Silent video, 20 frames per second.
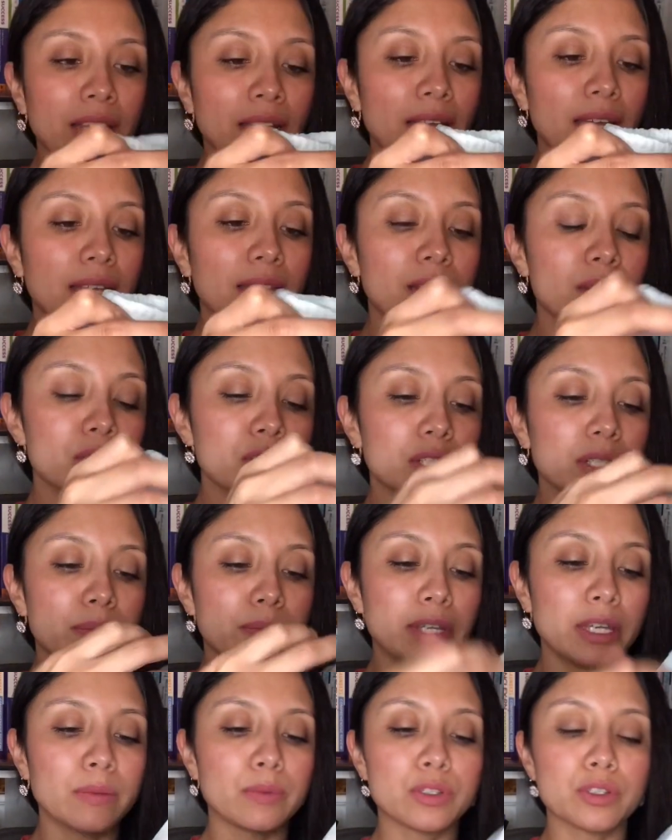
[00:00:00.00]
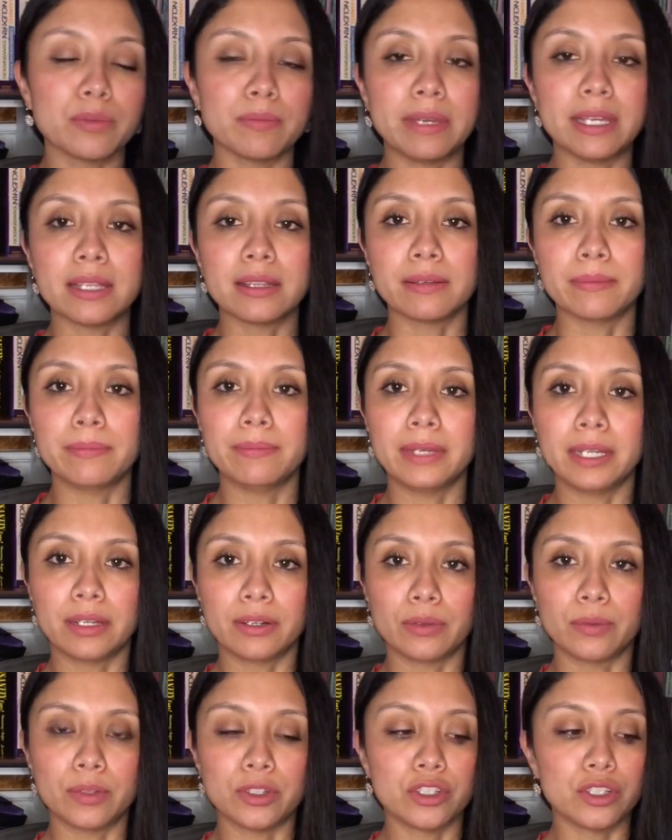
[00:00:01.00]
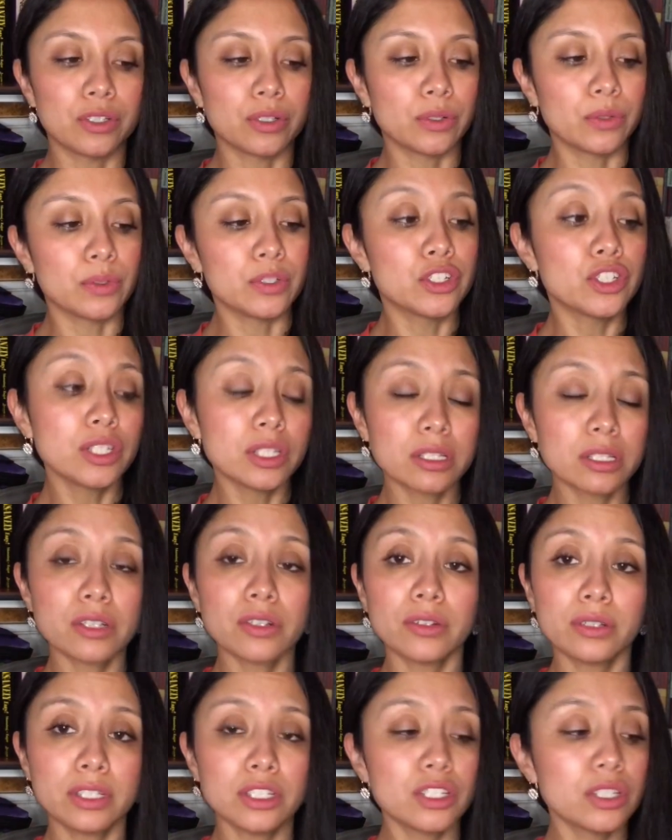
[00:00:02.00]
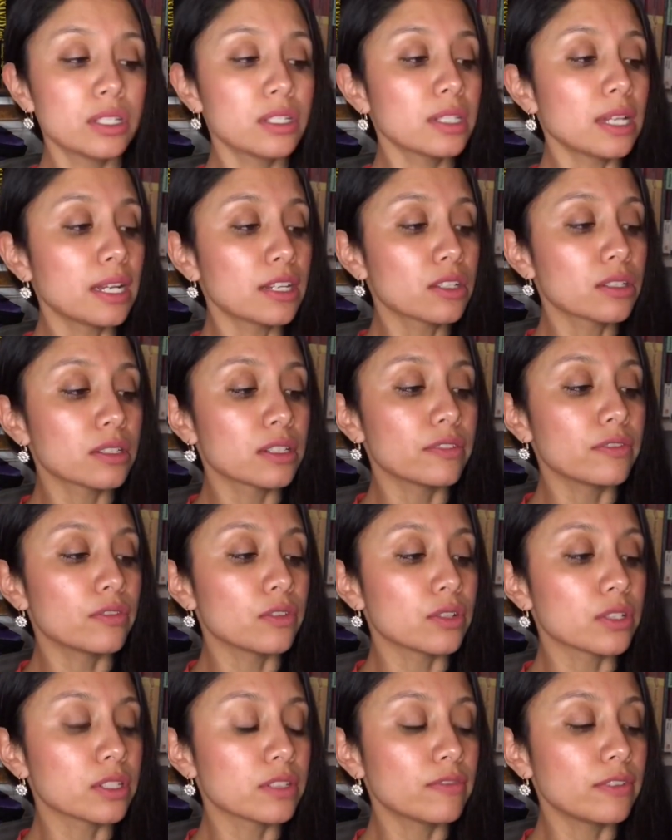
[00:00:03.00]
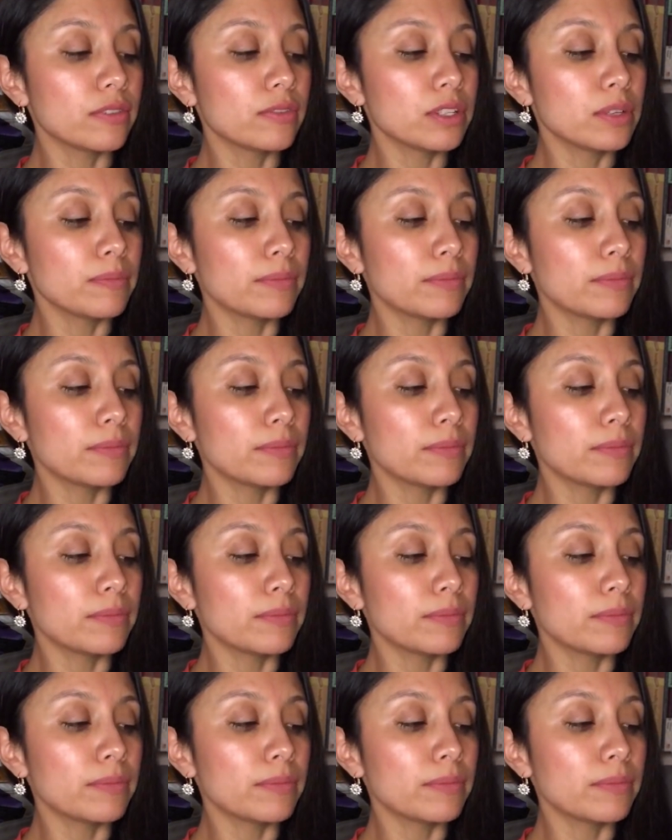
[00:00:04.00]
and I was going to be able to make them bigger once she grows. And she's actually 15